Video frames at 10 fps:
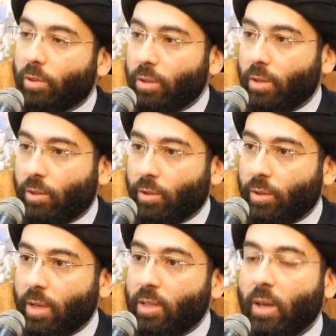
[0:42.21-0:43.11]
and
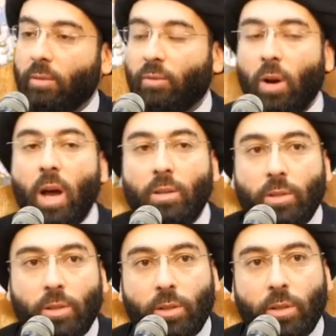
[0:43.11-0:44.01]
sisters, is that for
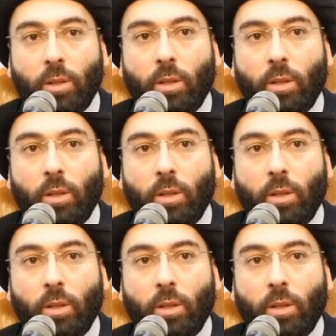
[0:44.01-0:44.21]
us